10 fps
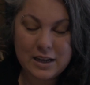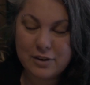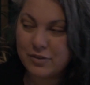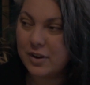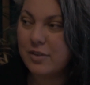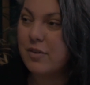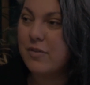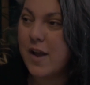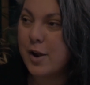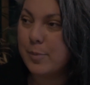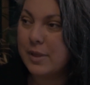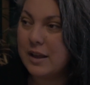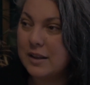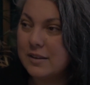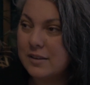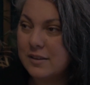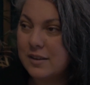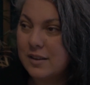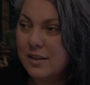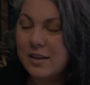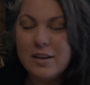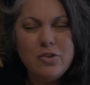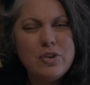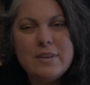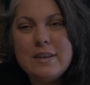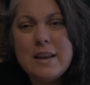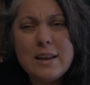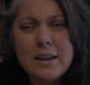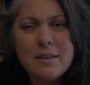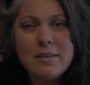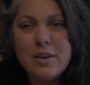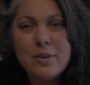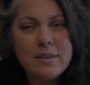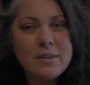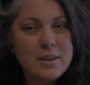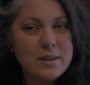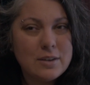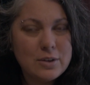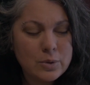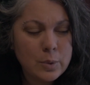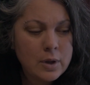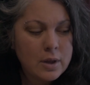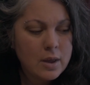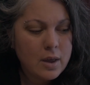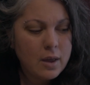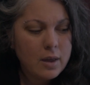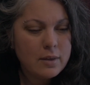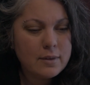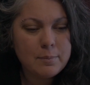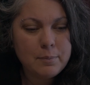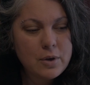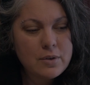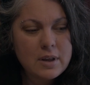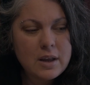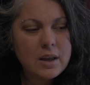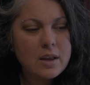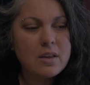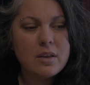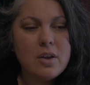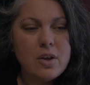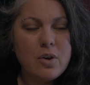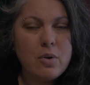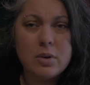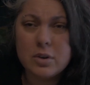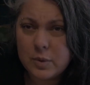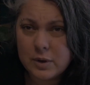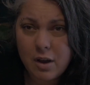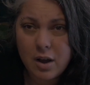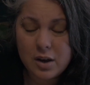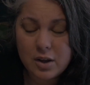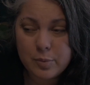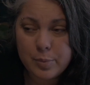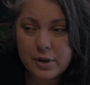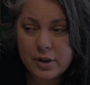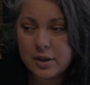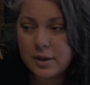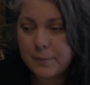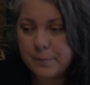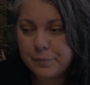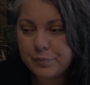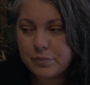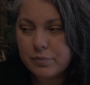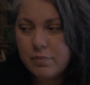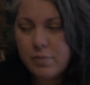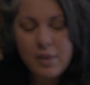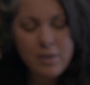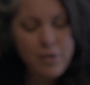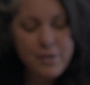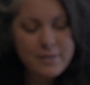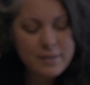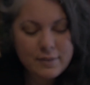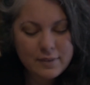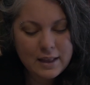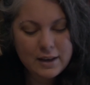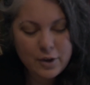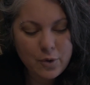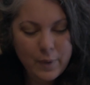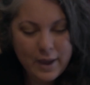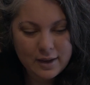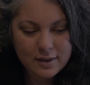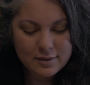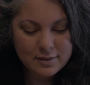in front of a fireplace, just knitting, listening to some music or to an audiobook, just knitting away